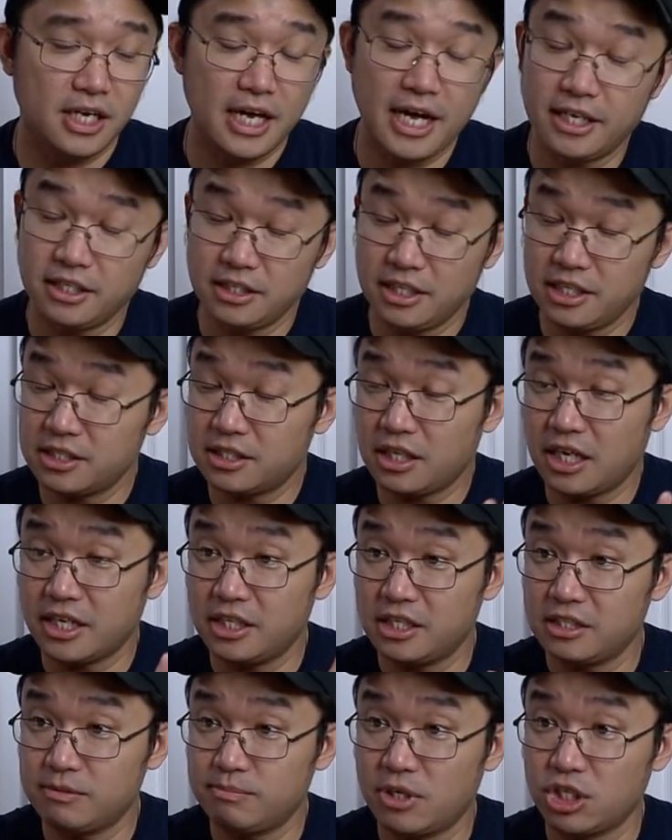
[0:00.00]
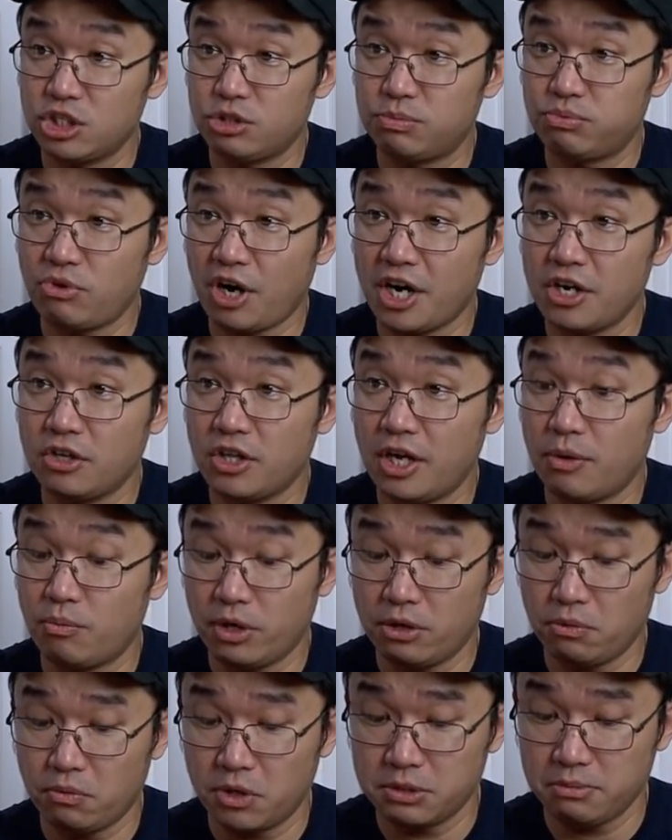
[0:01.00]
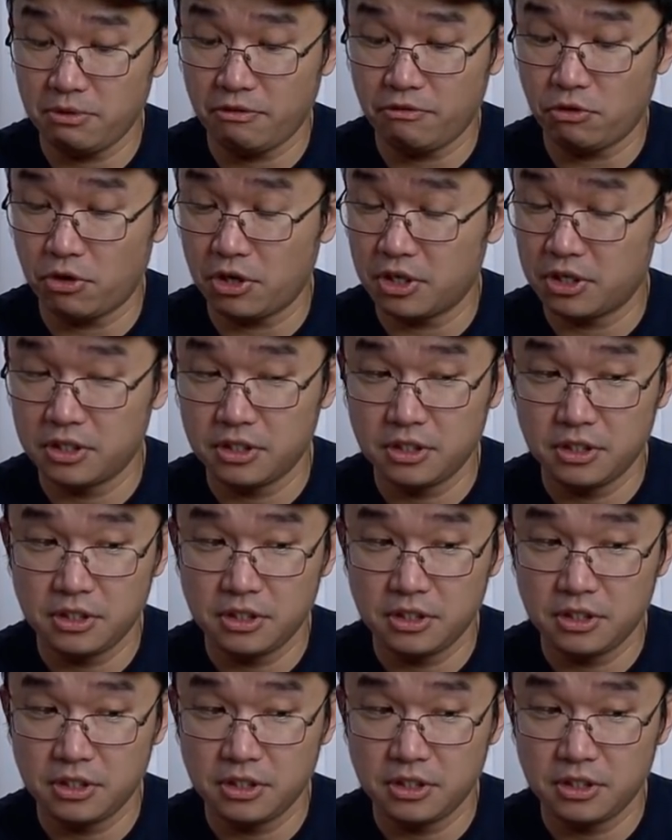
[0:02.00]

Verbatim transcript: And this light is much brighter than what it was before.